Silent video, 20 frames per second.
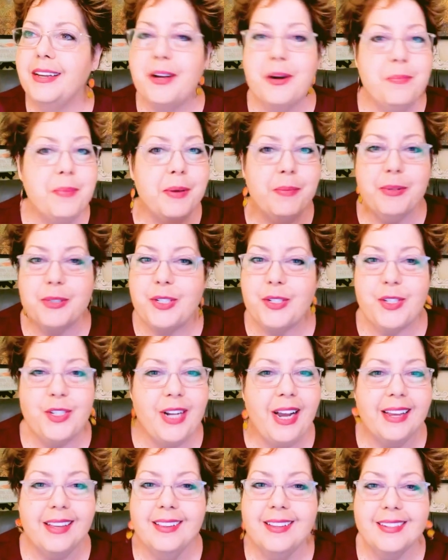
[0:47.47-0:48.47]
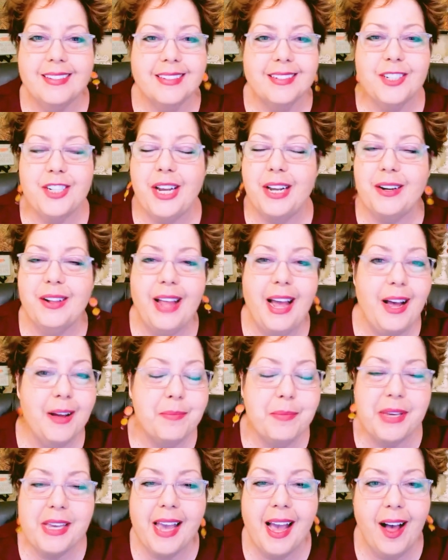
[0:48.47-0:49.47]
people just checking this channel out,
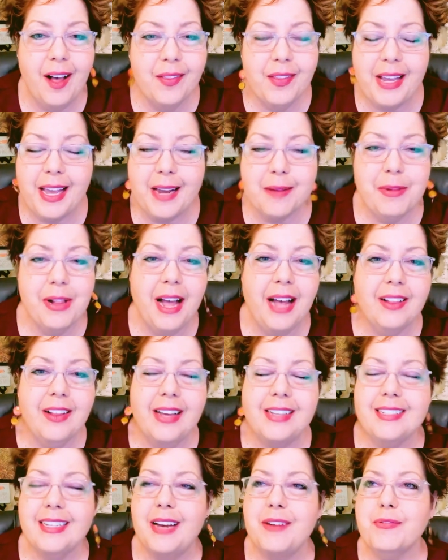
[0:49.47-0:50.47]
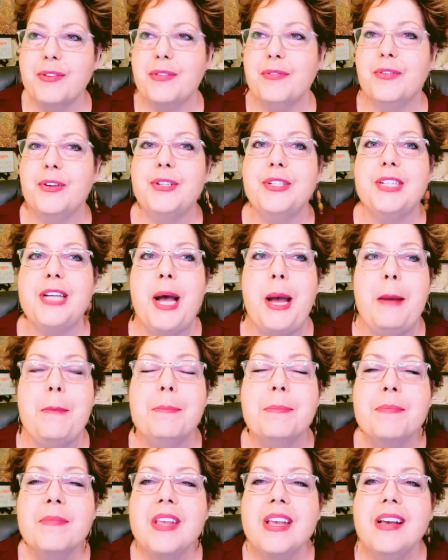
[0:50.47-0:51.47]
me out, the Animal Allies out for the first time.
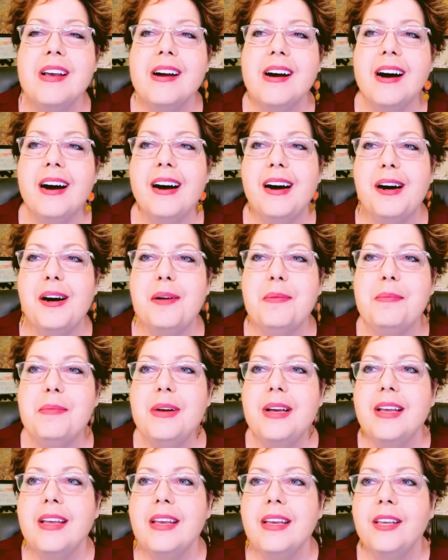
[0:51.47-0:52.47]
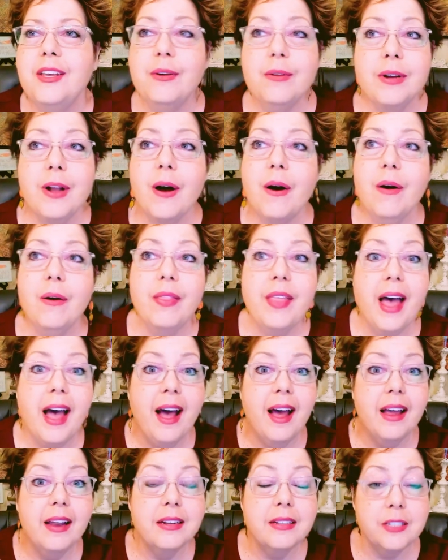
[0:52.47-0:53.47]
You know
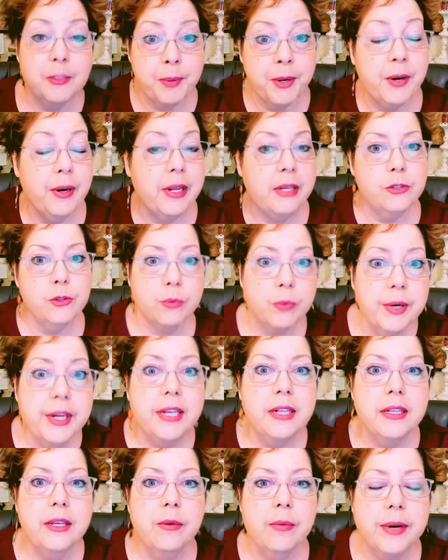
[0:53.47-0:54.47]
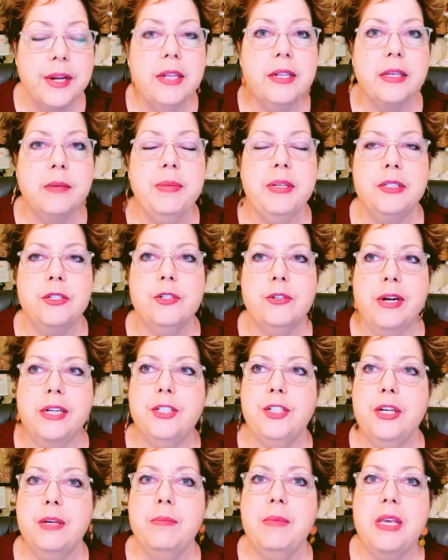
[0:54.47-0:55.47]
that Spirit has really been
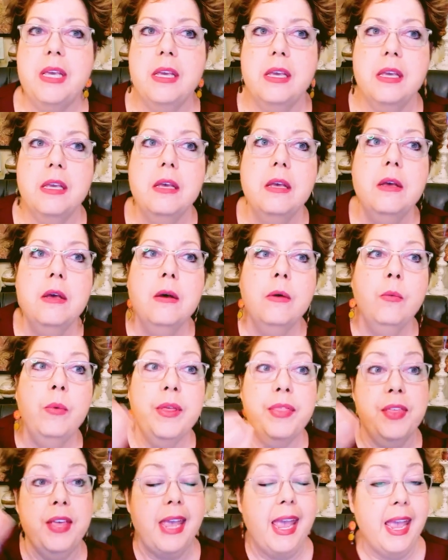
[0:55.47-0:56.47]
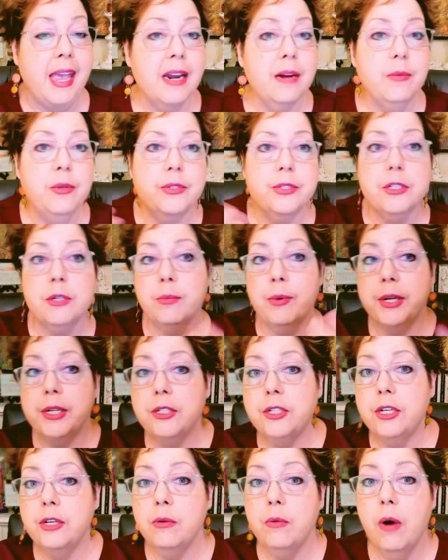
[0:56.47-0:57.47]
stretching me with the animals to bring
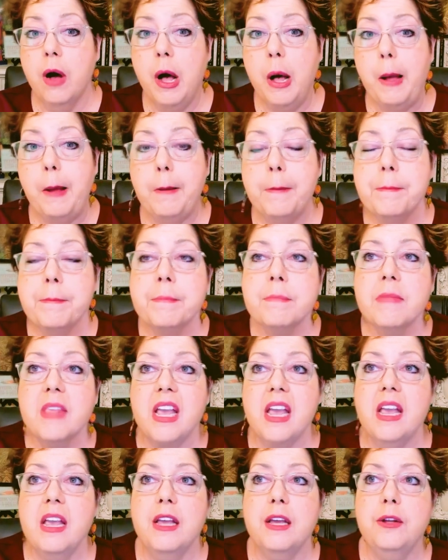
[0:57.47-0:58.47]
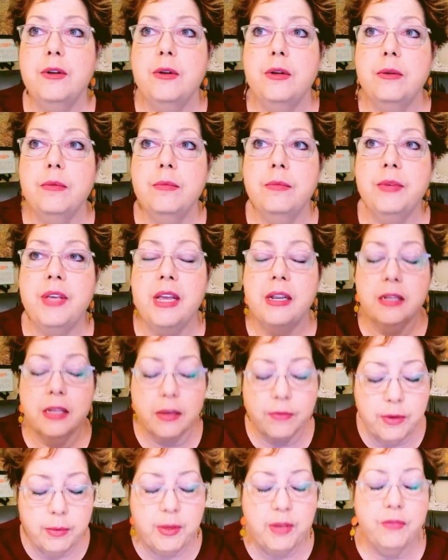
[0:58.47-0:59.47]
to you all, and again,
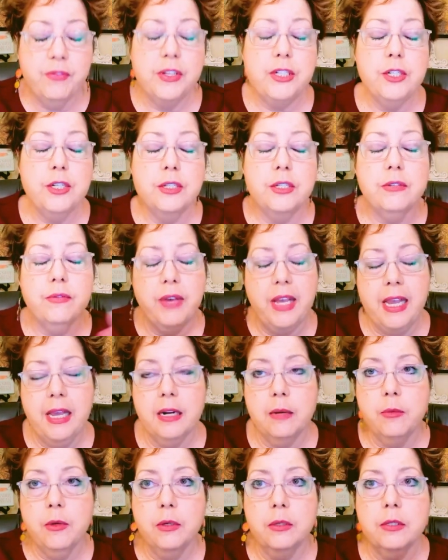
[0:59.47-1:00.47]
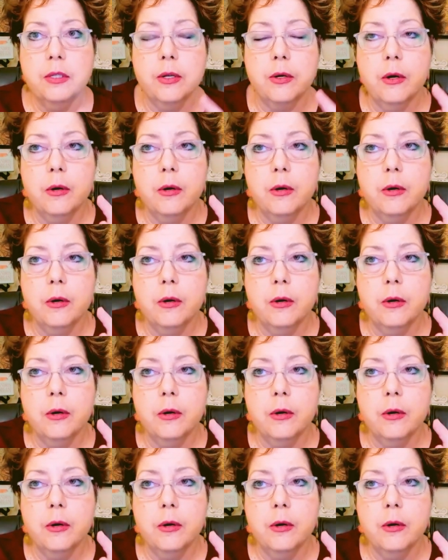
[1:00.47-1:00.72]
giving me visions of animals that are